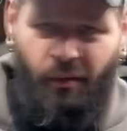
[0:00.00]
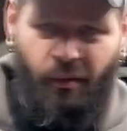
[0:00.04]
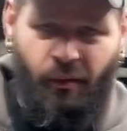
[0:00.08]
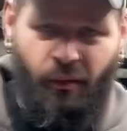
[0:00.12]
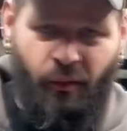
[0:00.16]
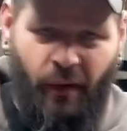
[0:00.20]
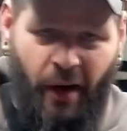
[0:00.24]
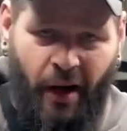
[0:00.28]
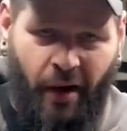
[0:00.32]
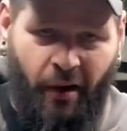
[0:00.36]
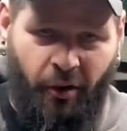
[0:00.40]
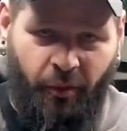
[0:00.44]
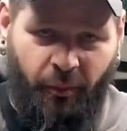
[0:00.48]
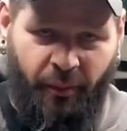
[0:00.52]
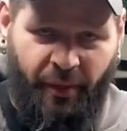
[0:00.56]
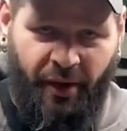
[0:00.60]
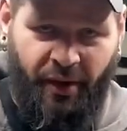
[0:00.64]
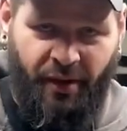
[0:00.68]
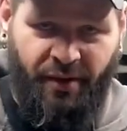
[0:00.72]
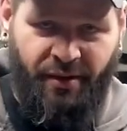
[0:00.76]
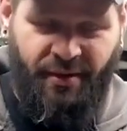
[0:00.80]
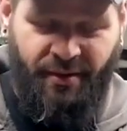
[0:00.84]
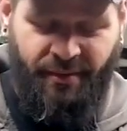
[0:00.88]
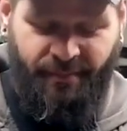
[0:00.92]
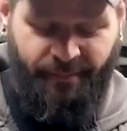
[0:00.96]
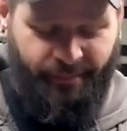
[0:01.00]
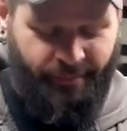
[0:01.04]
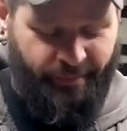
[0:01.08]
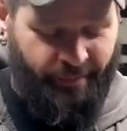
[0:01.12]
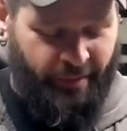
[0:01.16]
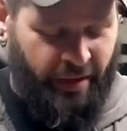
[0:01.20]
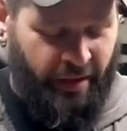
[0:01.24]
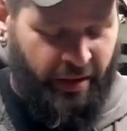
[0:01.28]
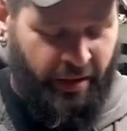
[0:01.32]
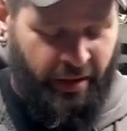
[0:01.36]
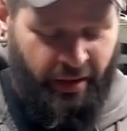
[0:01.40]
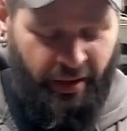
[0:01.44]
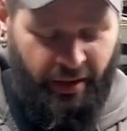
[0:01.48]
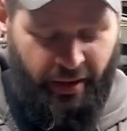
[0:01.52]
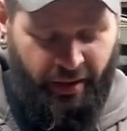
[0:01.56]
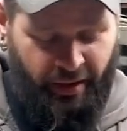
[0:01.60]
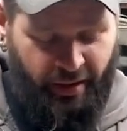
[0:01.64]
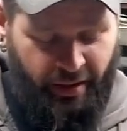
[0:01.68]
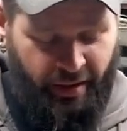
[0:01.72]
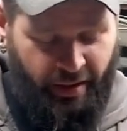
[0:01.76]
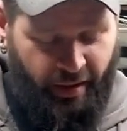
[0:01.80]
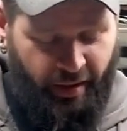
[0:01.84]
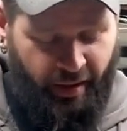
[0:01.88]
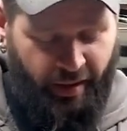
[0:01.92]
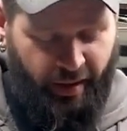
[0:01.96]
Router bits.
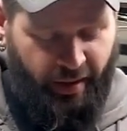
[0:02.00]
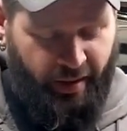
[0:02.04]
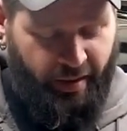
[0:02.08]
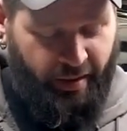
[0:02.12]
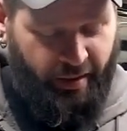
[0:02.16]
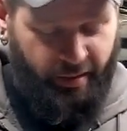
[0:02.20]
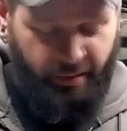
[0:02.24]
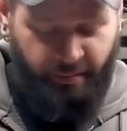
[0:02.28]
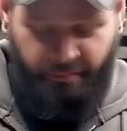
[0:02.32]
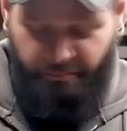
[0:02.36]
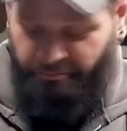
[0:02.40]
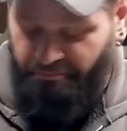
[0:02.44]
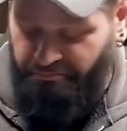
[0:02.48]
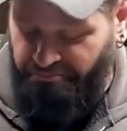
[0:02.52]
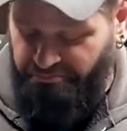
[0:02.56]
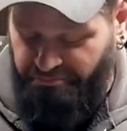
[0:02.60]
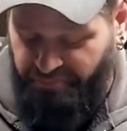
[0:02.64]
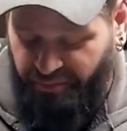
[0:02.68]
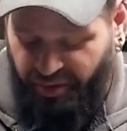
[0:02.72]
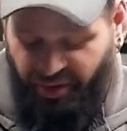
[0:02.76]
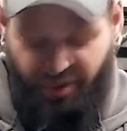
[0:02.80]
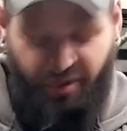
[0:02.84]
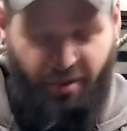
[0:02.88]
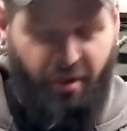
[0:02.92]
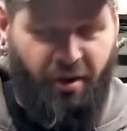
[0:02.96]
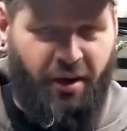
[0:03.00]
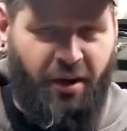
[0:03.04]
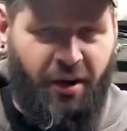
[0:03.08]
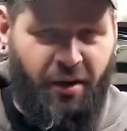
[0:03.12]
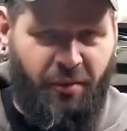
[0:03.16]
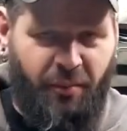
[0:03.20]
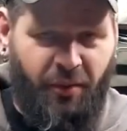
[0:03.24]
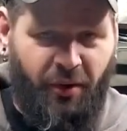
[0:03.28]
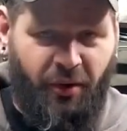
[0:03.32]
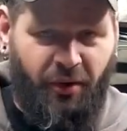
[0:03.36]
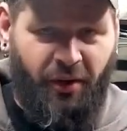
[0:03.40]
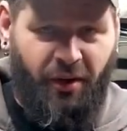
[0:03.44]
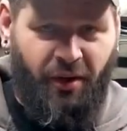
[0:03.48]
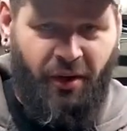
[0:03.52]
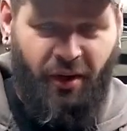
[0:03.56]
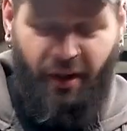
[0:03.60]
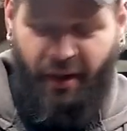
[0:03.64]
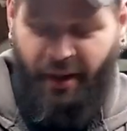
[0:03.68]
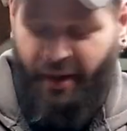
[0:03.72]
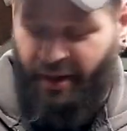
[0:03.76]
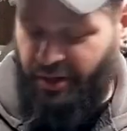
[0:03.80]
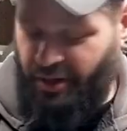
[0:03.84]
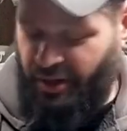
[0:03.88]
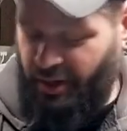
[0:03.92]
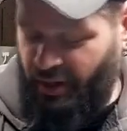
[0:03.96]
I'm starting to build a
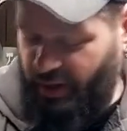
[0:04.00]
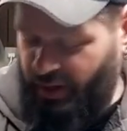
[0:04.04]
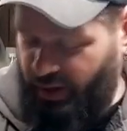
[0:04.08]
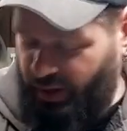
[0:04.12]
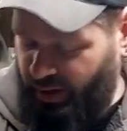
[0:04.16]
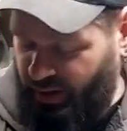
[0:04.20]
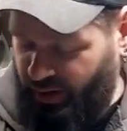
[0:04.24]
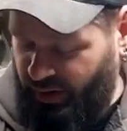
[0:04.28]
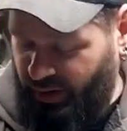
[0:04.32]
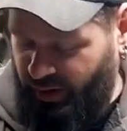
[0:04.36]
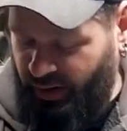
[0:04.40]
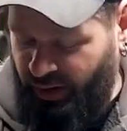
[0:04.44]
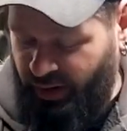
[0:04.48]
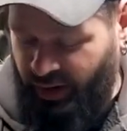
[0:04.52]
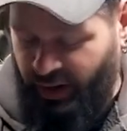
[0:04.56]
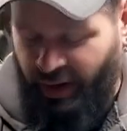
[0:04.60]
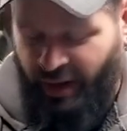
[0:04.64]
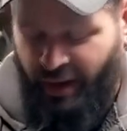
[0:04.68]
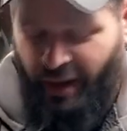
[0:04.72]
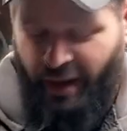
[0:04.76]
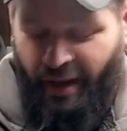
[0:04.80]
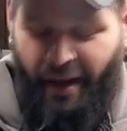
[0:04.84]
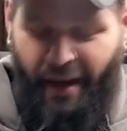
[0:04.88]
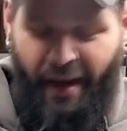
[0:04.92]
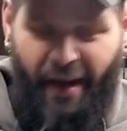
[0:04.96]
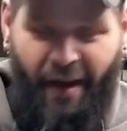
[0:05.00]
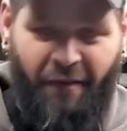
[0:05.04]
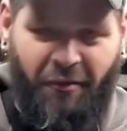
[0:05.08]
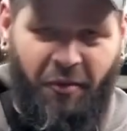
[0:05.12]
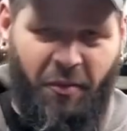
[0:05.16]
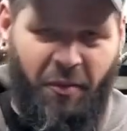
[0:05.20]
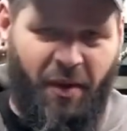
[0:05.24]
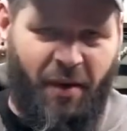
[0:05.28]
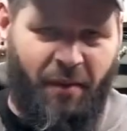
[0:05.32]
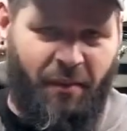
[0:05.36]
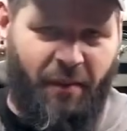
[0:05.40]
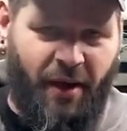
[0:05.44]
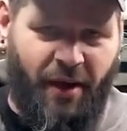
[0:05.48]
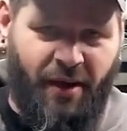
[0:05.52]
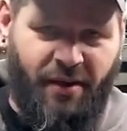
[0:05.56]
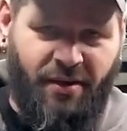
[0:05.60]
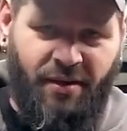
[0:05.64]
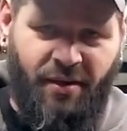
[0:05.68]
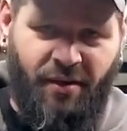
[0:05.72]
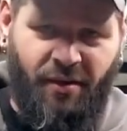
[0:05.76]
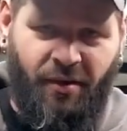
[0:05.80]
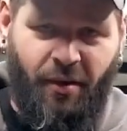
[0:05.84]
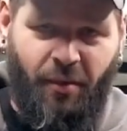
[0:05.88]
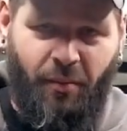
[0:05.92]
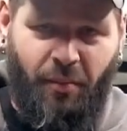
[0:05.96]
collection. Everybody makes
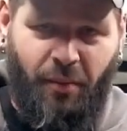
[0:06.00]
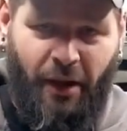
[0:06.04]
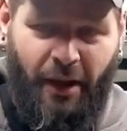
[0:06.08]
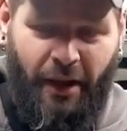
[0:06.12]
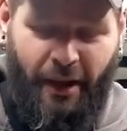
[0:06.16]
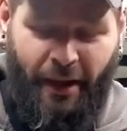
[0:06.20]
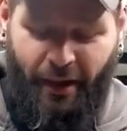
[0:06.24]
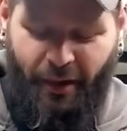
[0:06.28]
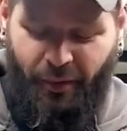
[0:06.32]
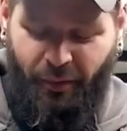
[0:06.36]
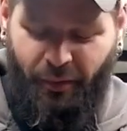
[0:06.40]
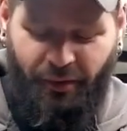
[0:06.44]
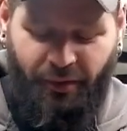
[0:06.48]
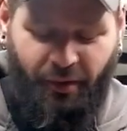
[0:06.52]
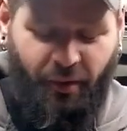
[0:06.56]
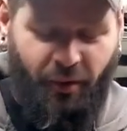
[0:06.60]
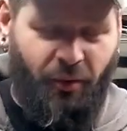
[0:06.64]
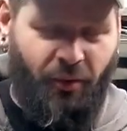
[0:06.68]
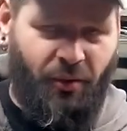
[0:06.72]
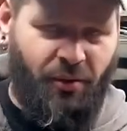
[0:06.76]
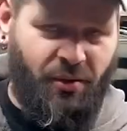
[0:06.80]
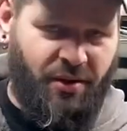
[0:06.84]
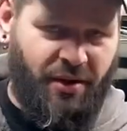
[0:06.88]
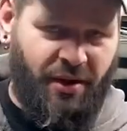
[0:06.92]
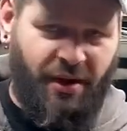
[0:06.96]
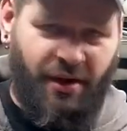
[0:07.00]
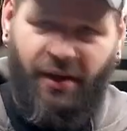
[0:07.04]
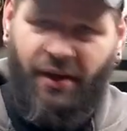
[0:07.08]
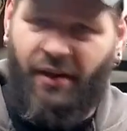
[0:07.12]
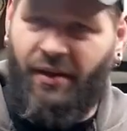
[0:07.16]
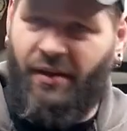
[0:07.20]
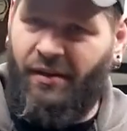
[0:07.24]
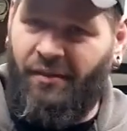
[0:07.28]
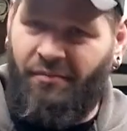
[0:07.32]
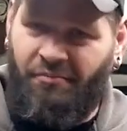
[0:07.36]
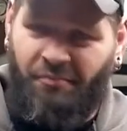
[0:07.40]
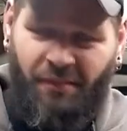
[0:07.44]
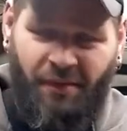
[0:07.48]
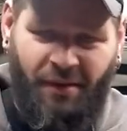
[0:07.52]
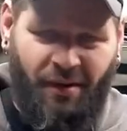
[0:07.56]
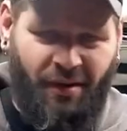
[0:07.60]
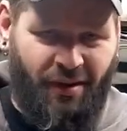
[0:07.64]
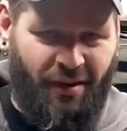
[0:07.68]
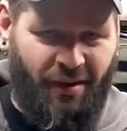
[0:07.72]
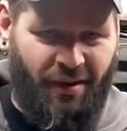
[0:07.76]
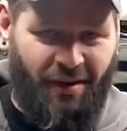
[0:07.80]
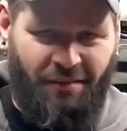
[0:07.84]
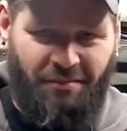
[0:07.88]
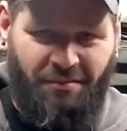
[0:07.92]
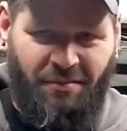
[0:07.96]
their little block with the holes in it.
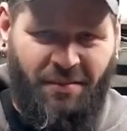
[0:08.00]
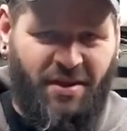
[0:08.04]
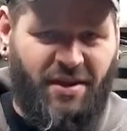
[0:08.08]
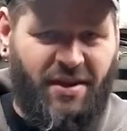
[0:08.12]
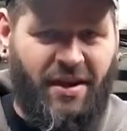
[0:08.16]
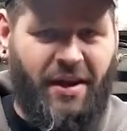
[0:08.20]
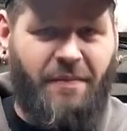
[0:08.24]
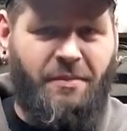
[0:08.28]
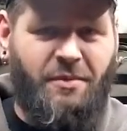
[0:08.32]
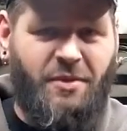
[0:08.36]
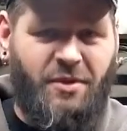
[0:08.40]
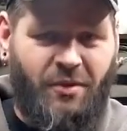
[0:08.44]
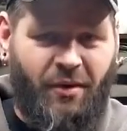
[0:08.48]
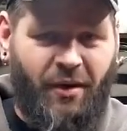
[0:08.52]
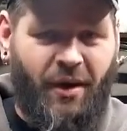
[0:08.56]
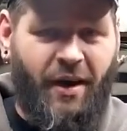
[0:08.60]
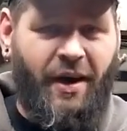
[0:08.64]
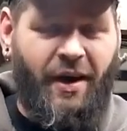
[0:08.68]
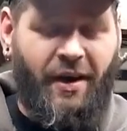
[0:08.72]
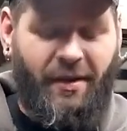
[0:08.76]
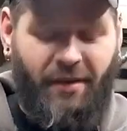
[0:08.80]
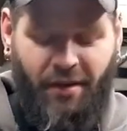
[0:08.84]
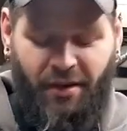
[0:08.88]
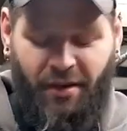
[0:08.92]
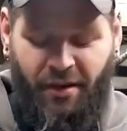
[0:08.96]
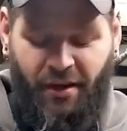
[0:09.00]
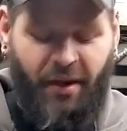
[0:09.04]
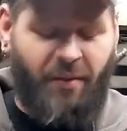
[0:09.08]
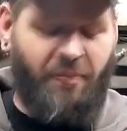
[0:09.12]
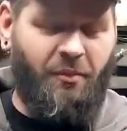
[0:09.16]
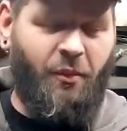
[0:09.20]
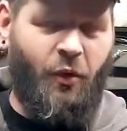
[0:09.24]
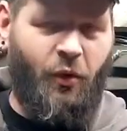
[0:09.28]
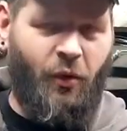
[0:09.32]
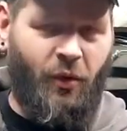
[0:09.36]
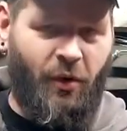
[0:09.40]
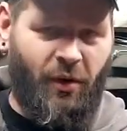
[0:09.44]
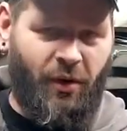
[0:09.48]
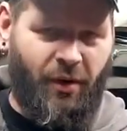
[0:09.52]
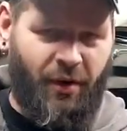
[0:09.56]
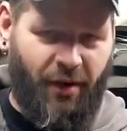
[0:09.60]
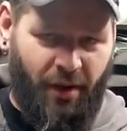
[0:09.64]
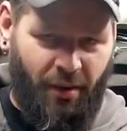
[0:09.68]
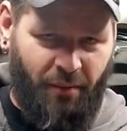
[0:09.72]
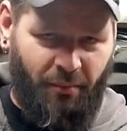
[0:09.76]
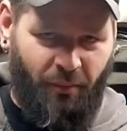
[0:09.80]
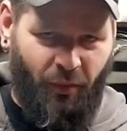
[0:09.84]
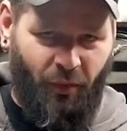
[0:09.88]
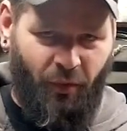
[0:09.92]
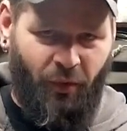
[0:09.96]
It seems great, and then you get more and you
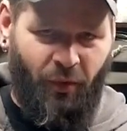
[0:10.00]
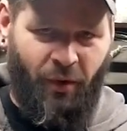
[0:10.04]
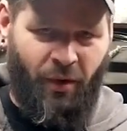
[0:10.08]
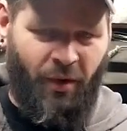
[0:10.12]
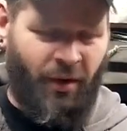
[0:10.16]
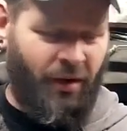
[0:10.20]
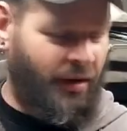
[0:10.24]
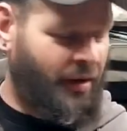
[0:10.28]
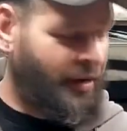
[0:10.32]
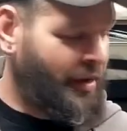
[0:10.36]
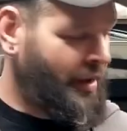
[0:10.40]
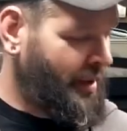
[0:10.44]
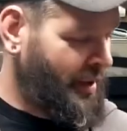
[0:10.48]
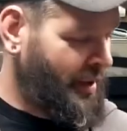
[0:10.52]
get more.